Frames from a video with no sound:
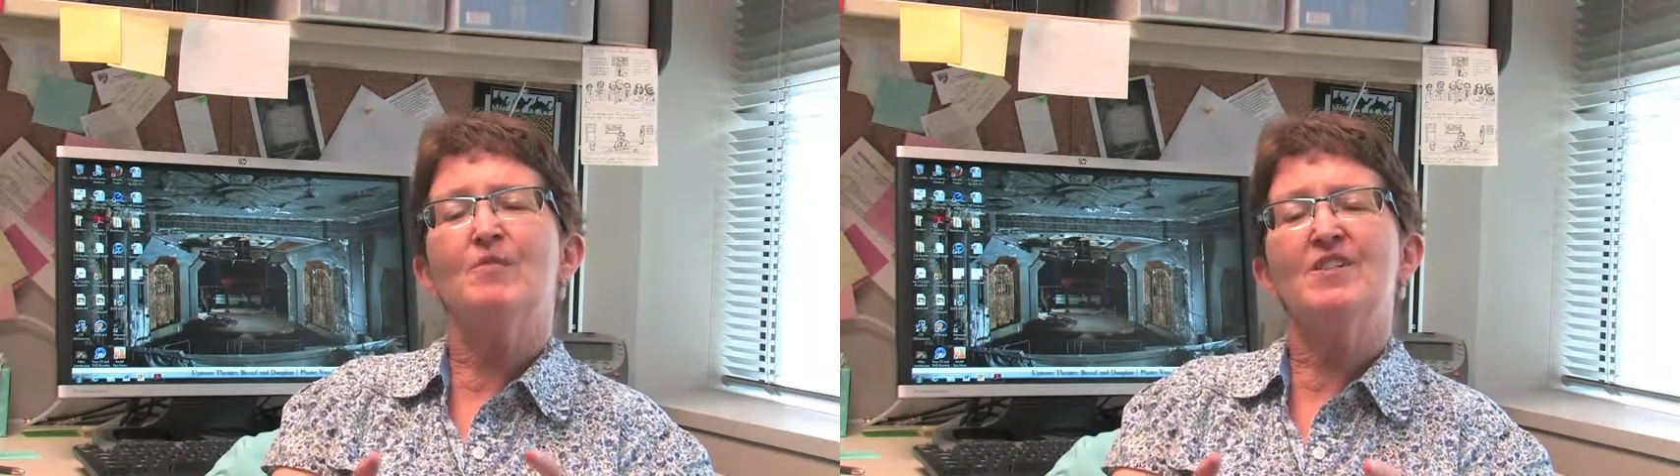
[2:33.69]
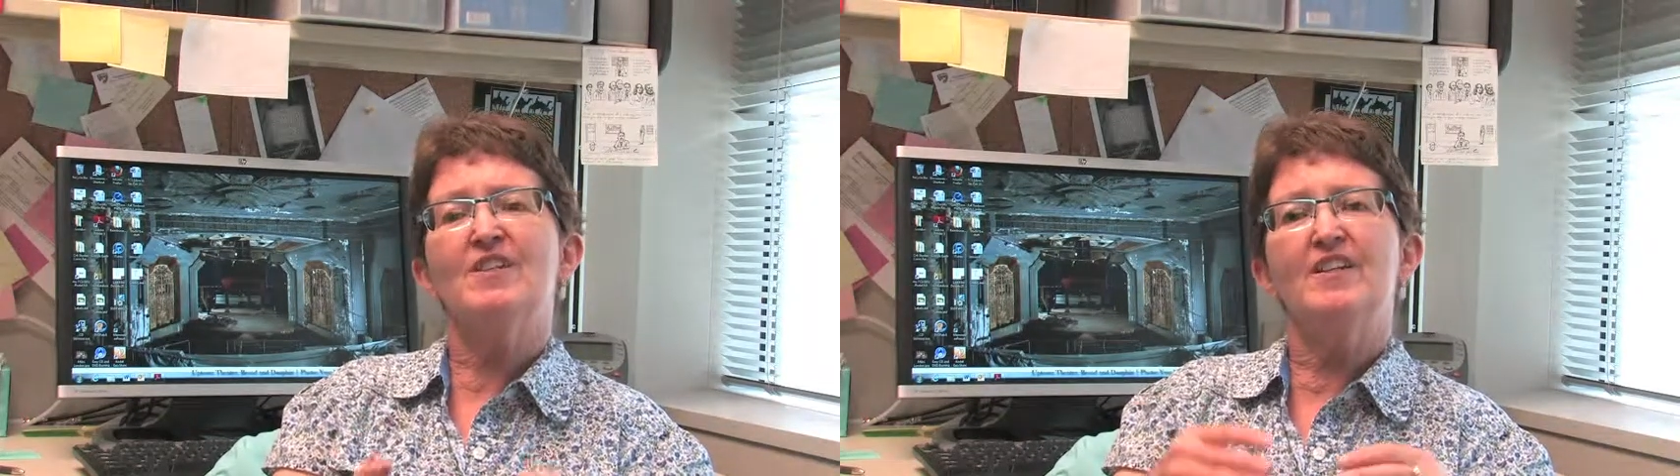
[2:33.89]

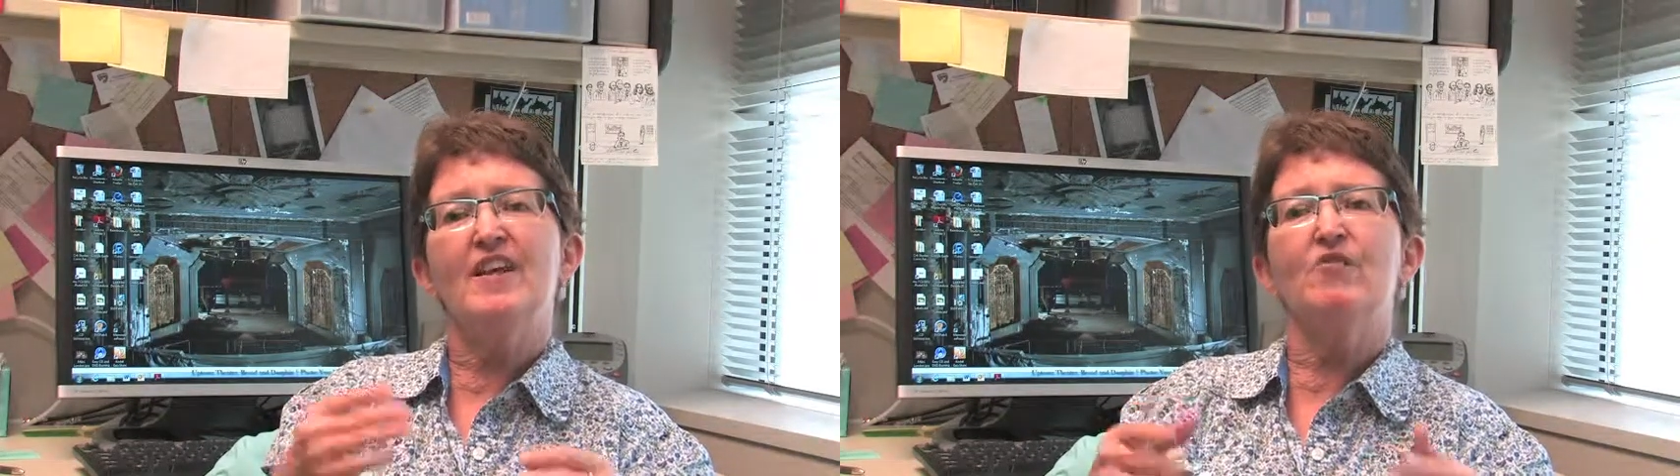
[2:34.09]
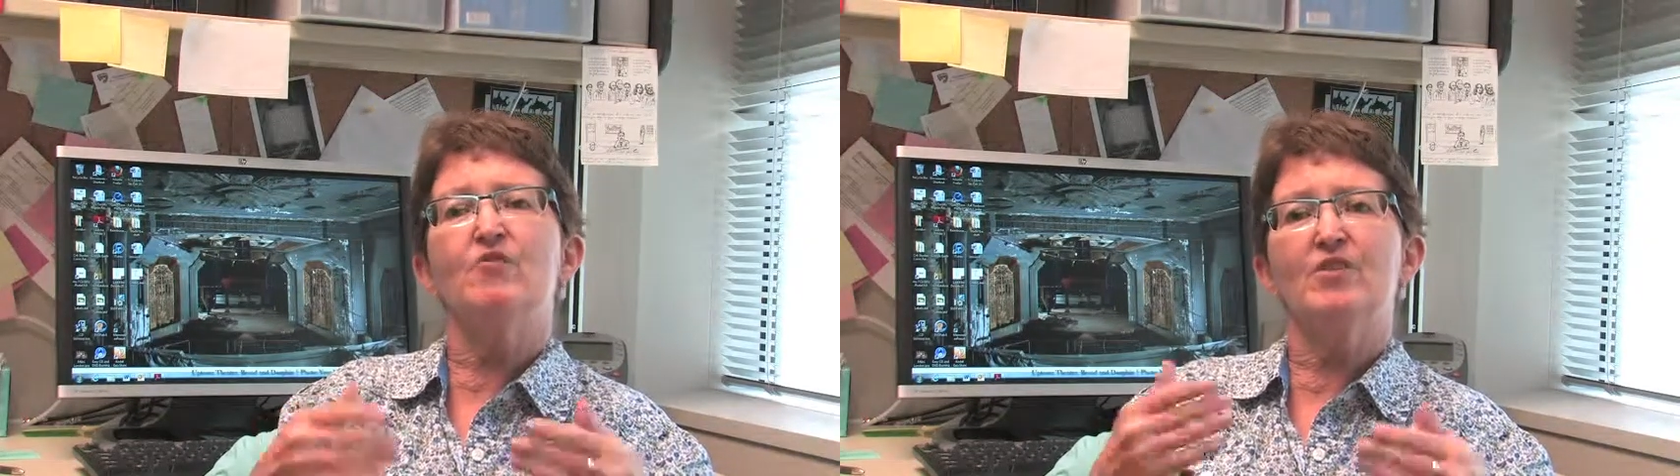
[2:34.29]
is that he
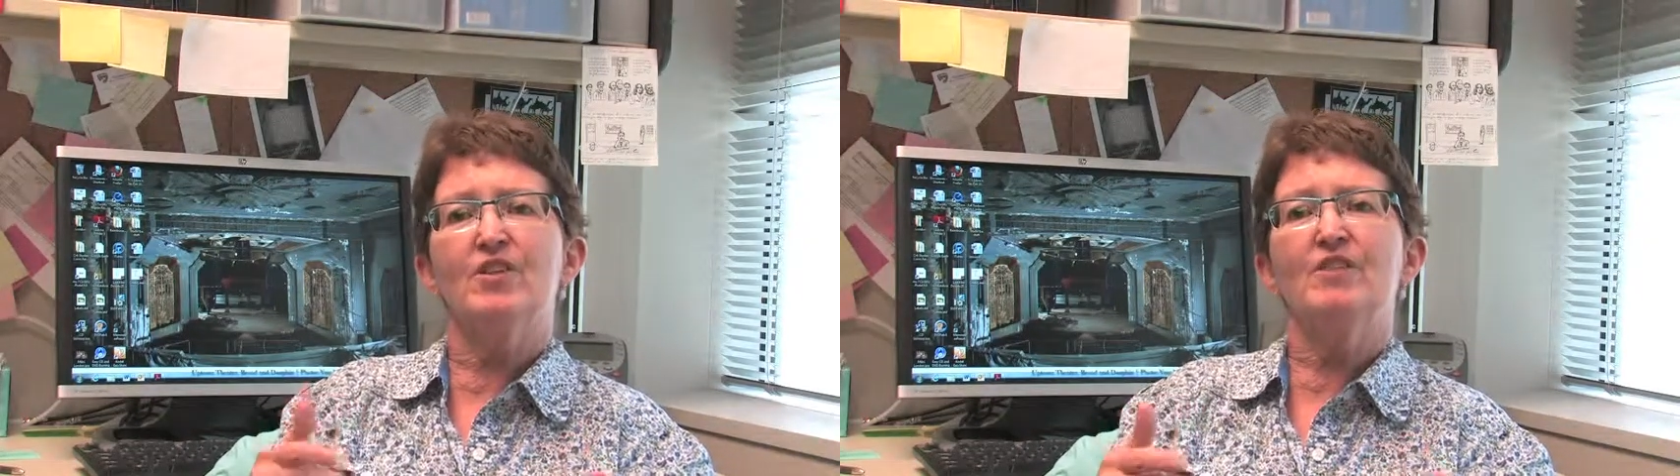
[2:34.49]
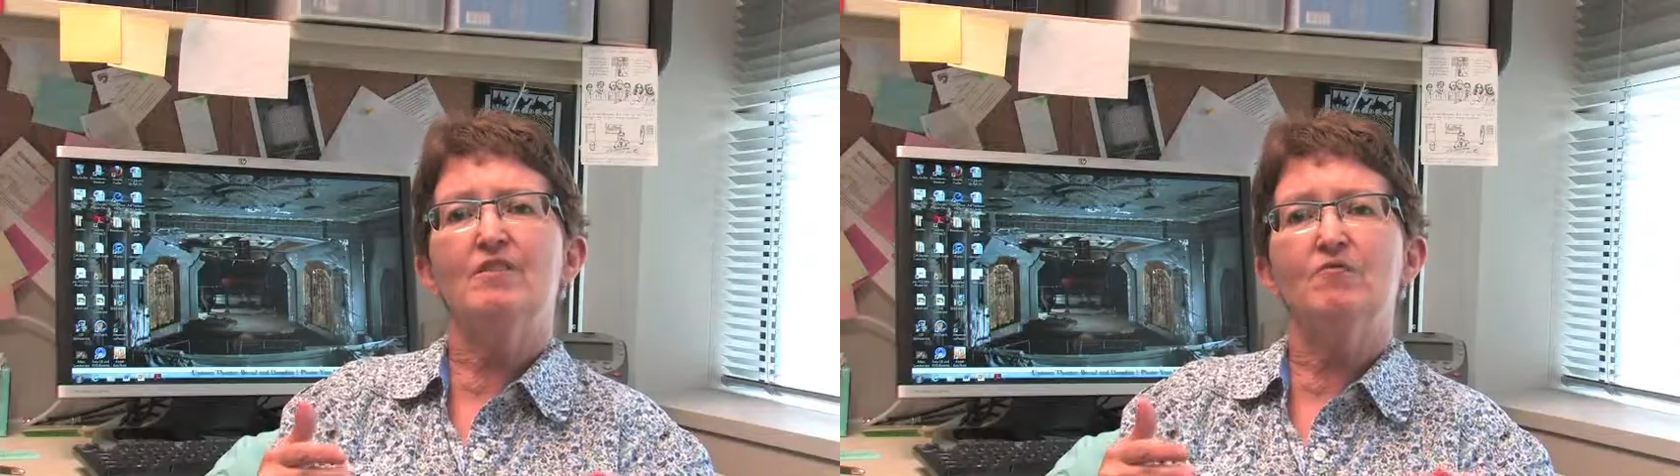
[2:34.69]
never
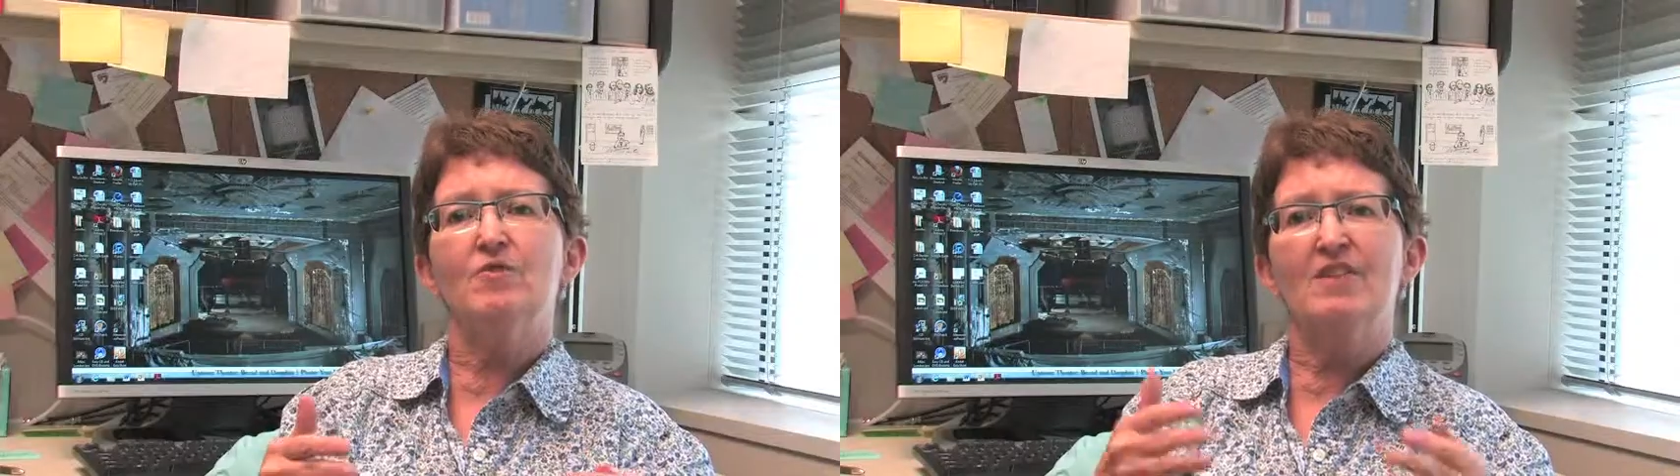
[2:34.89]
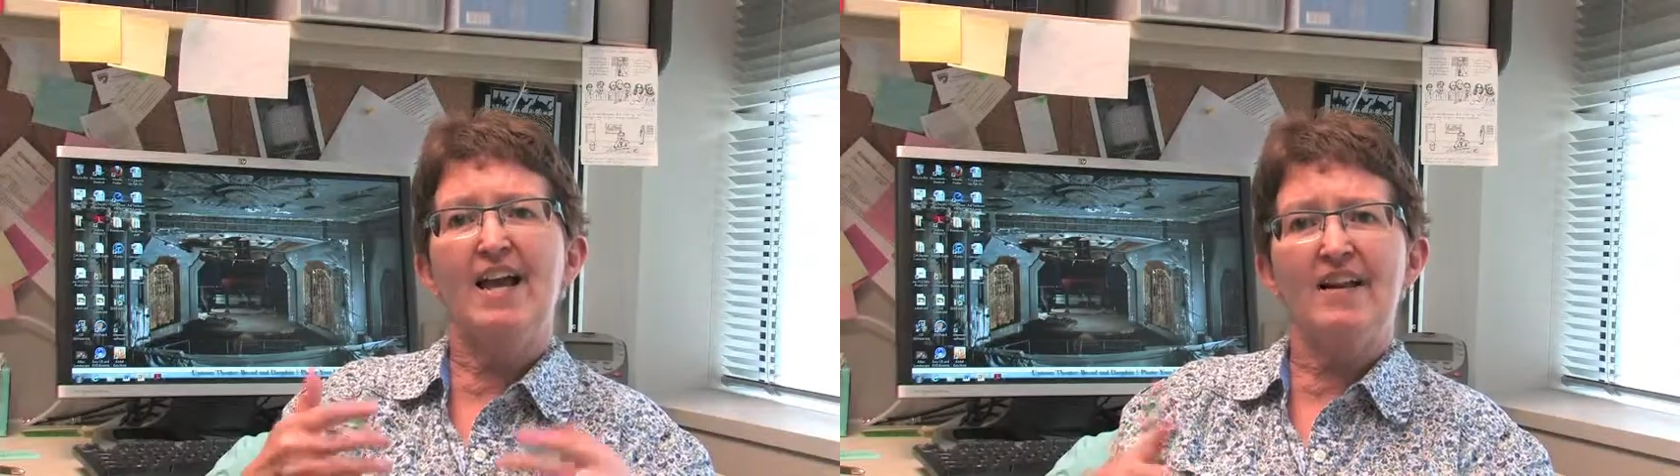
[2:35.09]
really
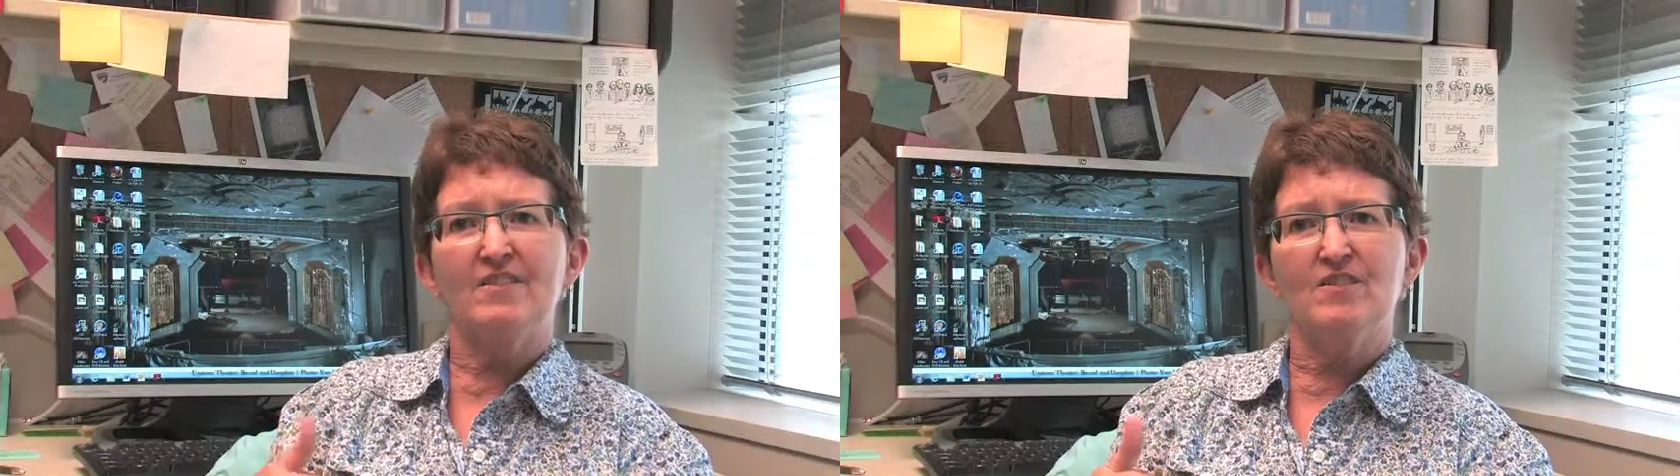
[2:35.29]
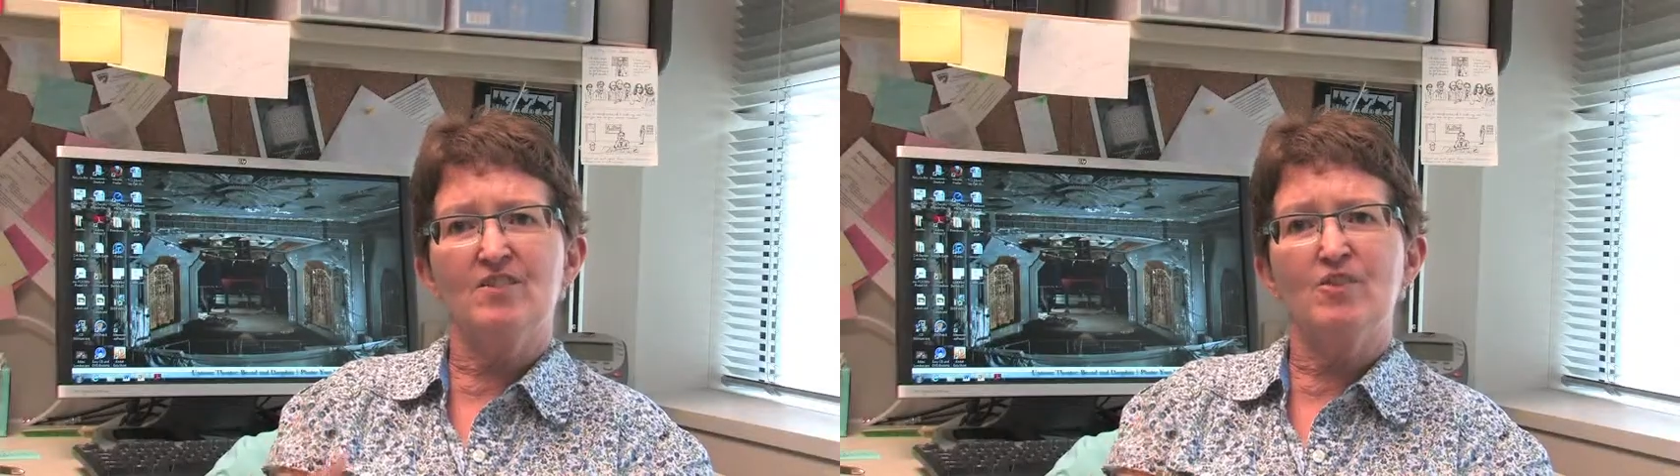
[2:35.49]

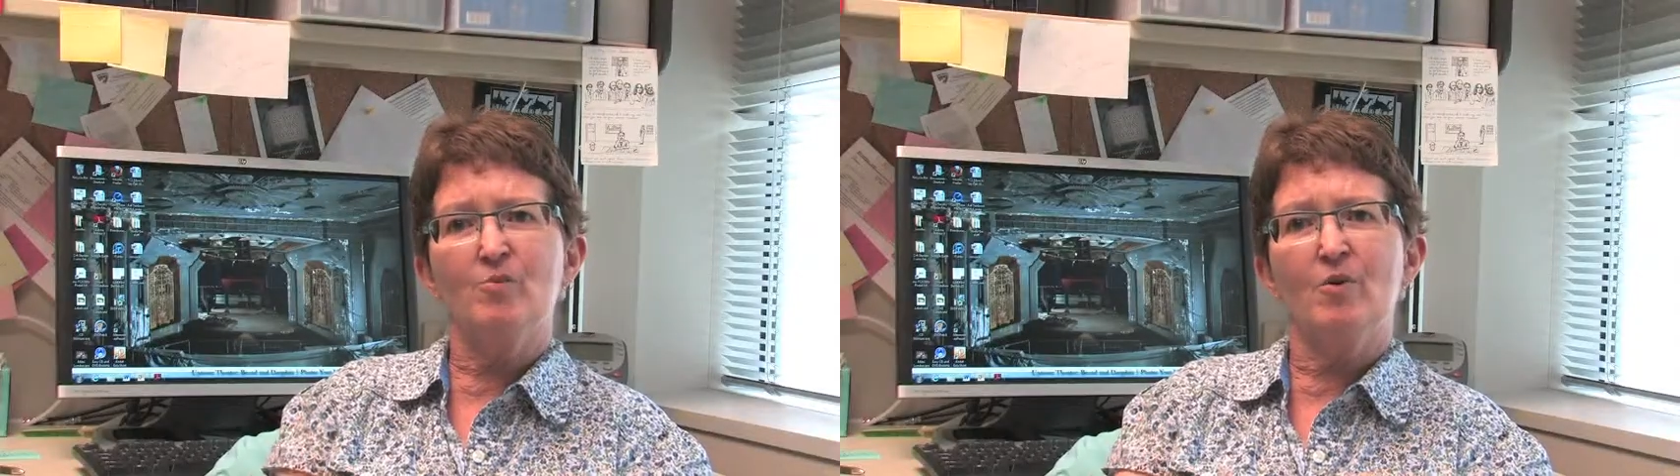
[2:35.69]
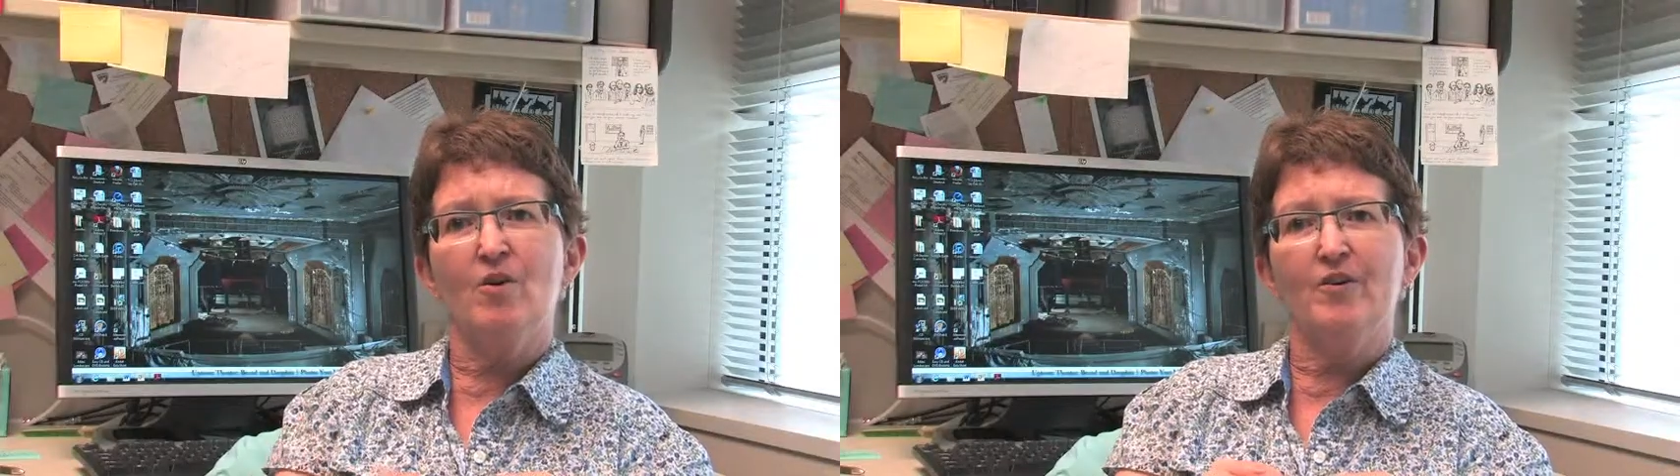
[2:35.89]
relaxed into the
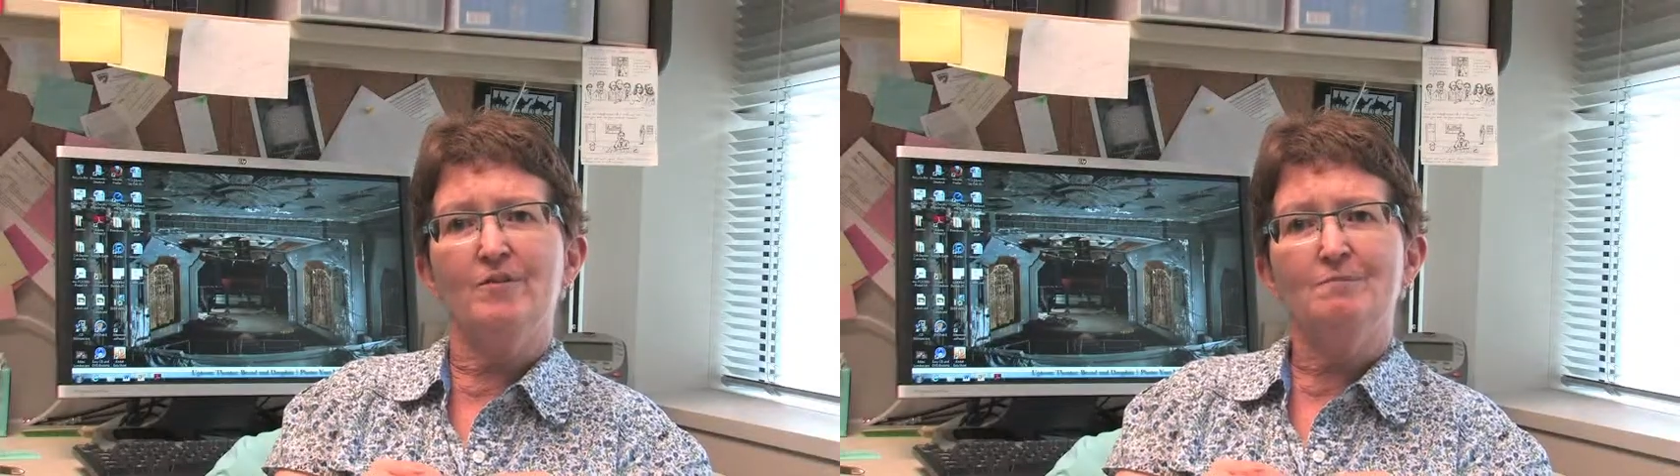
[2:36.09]
part.